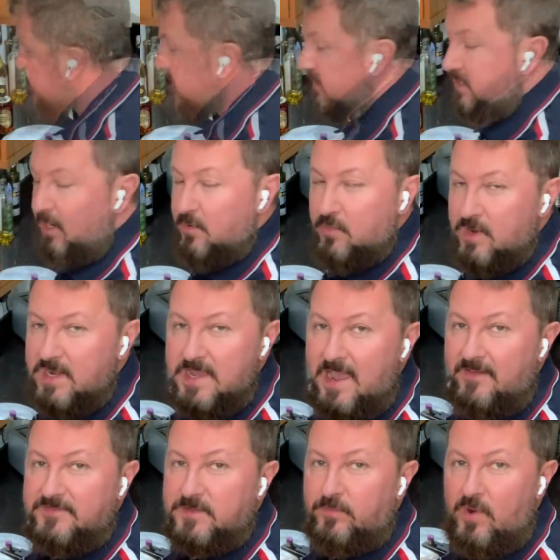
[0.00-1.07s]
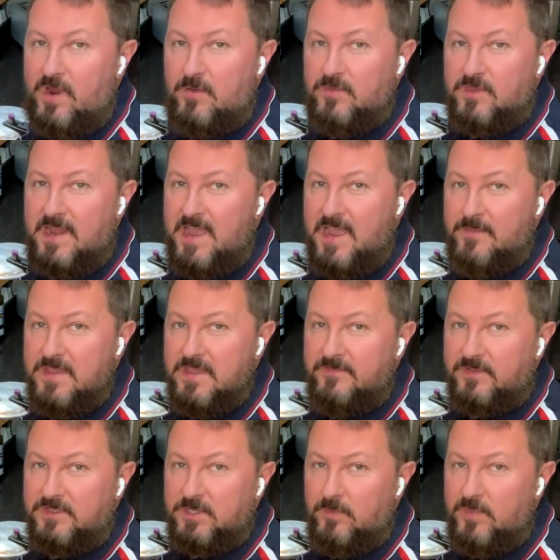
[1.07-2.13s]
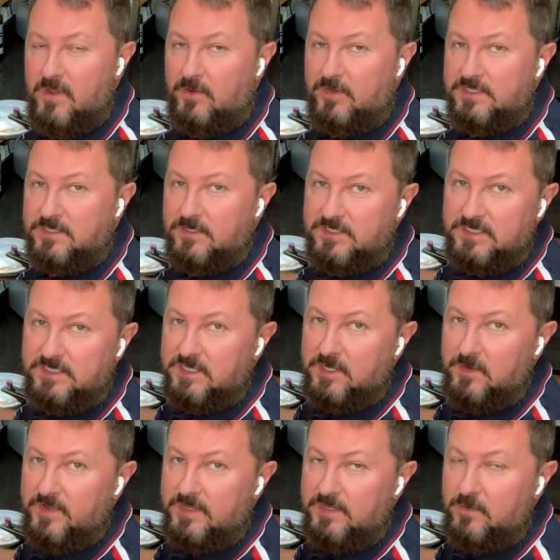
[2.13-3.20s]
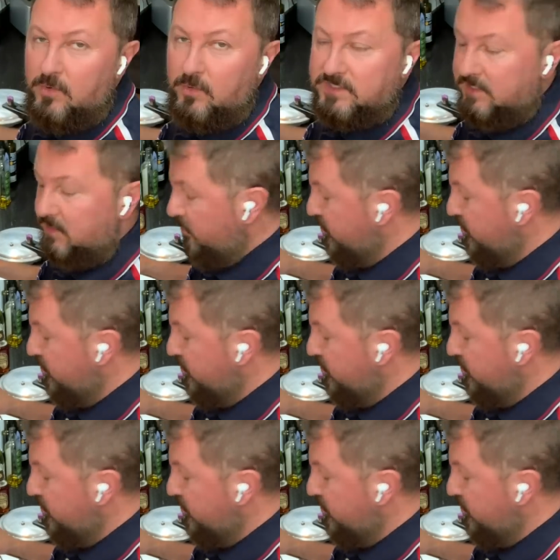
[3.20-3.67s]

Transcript: You don't really have to brown the lamb either to be honest because it's going to be cooked in the